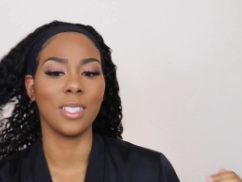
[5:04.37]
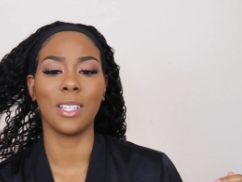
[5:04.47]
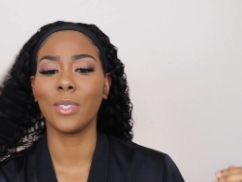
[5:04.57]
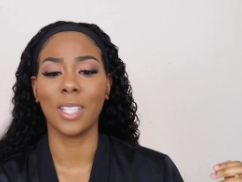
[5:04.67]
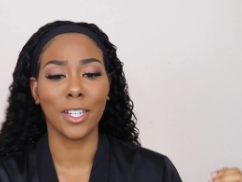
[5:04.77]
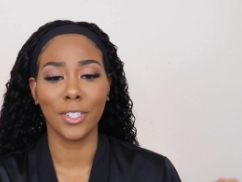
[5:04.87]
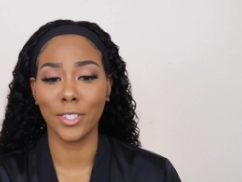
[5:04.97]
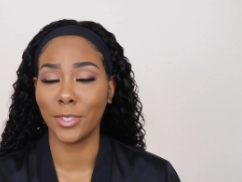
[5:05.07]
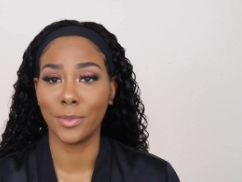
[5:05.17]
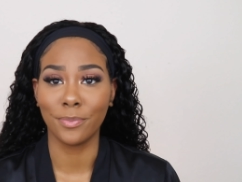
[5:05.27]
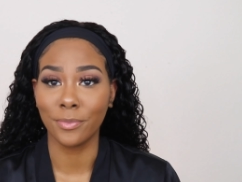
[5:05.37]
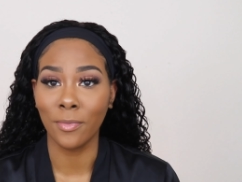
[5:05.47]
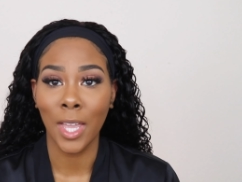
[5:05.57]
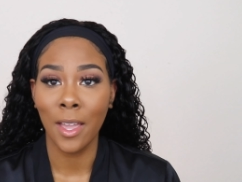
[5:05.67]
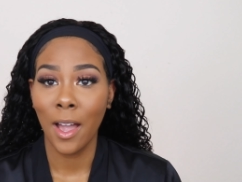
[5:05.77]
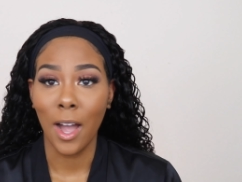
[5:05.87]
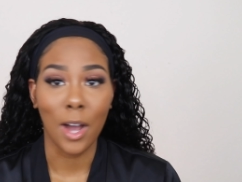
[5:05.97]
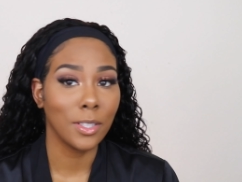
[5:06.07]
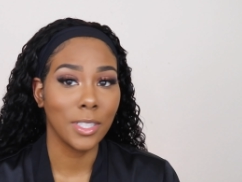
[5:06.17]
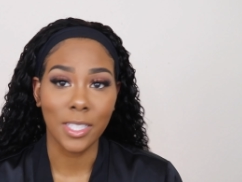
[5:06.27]
I was like, girl, I
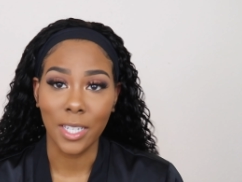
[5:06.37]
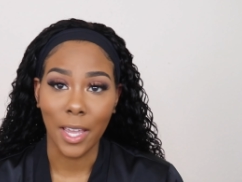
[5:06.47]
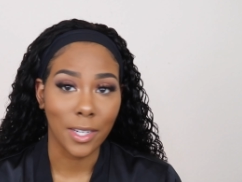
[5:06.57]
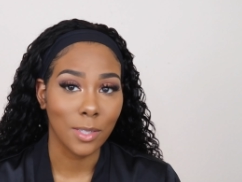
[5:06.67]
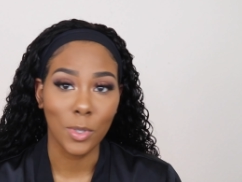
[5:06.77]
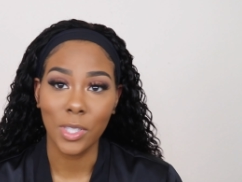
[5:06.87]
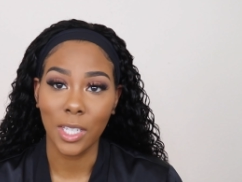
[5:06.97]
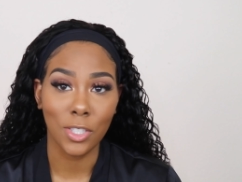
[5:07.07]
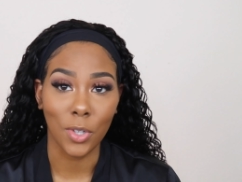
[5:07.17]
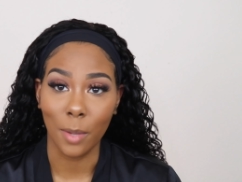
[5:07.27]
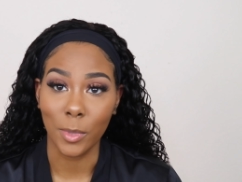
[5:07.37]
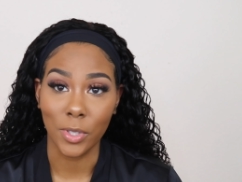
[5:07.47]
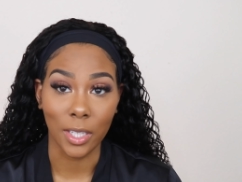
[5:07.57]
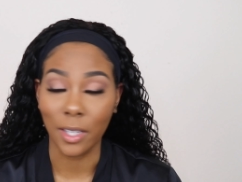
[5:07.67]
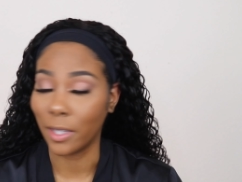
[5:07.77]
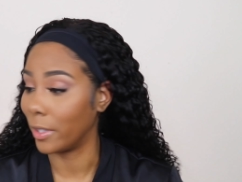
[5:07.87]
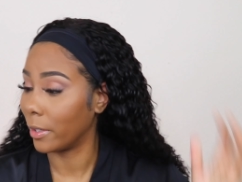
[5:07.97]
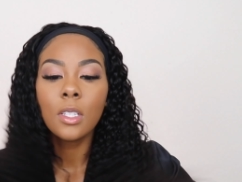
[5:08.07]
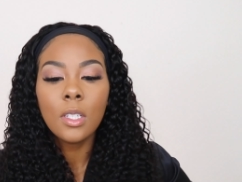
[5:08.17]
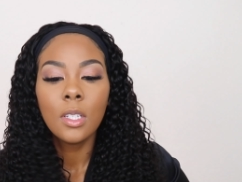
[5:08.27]
only listen to 80s music and trap music, honey.
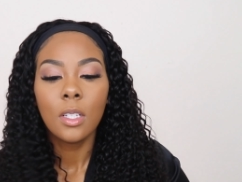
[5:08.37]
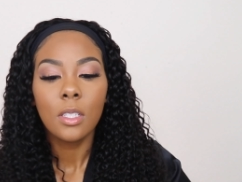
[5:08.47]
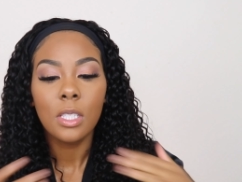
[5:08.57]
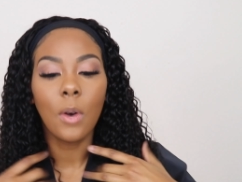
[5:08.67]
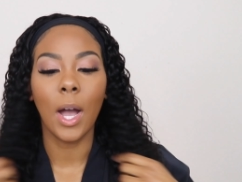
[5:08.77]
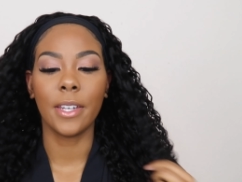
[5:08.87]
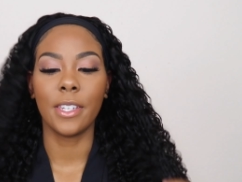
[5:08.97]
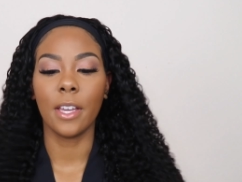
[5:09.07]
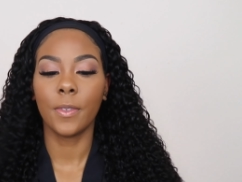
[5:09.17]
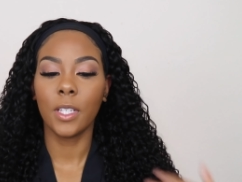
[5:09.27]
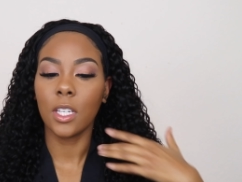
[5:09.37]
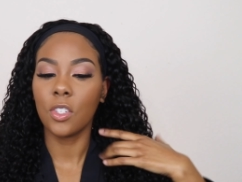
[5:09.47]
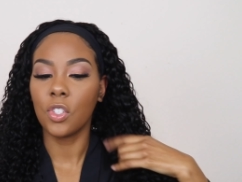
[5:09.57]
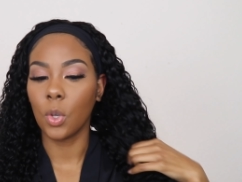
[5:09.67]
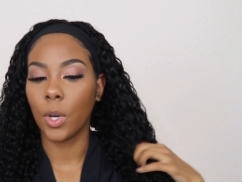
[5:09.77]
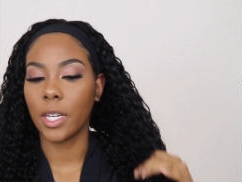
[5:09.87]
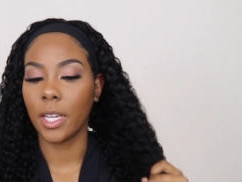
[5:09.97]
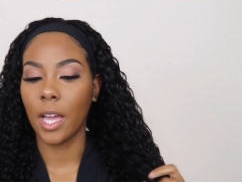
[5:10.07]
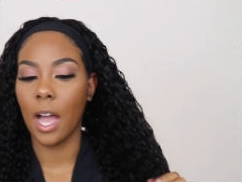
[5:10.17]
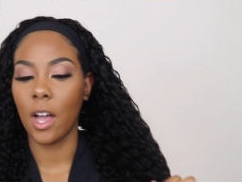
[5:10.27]
So I definitely enjoyed
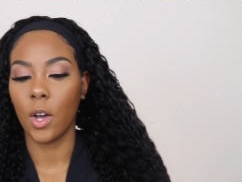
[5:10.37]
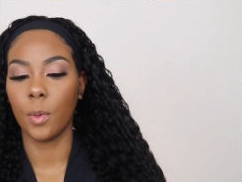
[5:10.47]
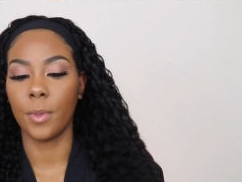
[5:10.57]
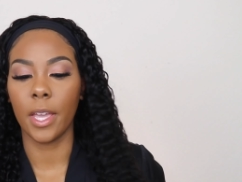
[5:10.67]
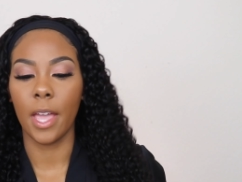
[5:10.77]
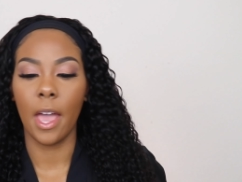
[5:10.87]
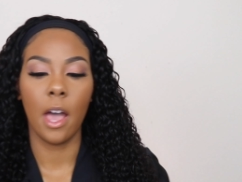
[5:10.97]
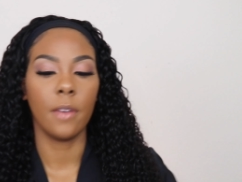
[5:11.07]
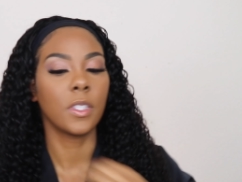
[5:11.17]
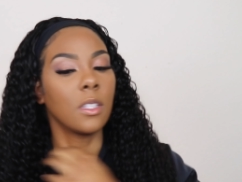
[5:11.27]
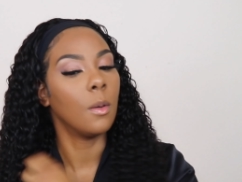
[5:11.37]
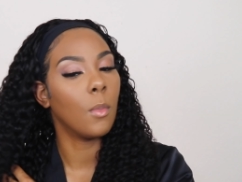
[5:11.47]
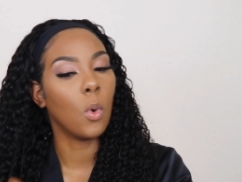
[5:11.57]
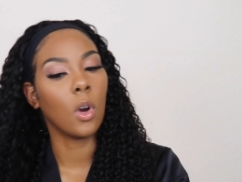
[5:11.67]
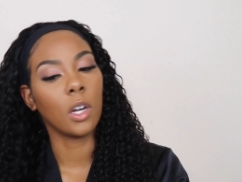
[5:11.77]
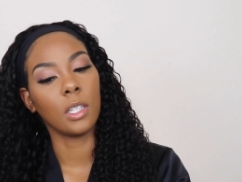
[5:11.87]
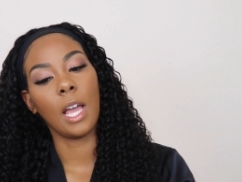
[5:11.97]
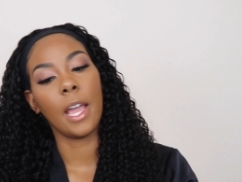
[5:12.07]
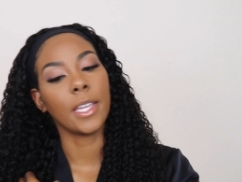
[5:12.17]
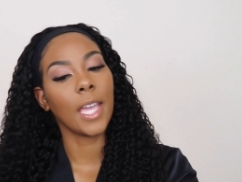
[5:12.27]
it. I hope they have some more
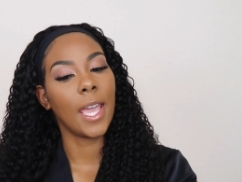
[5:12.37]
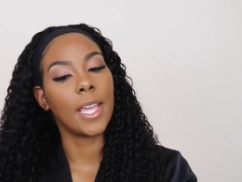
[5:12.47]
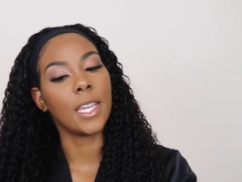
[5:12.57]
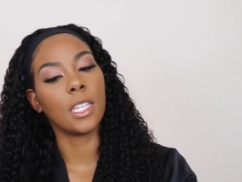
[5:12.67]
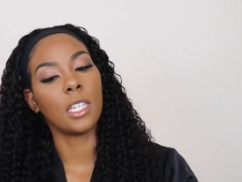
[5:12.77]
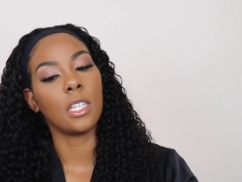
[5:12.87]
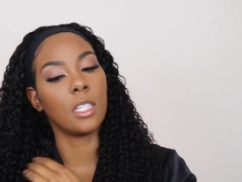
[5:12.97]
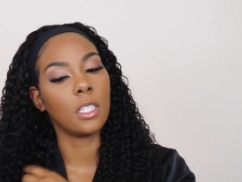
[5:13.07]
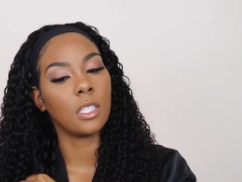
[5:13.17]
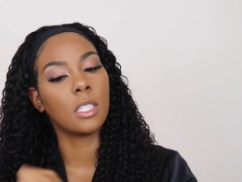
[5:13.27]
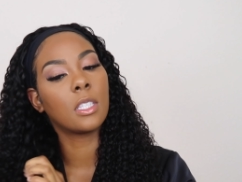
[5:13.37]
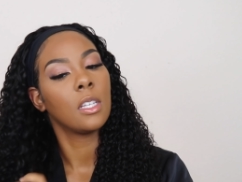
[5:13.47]
like 80s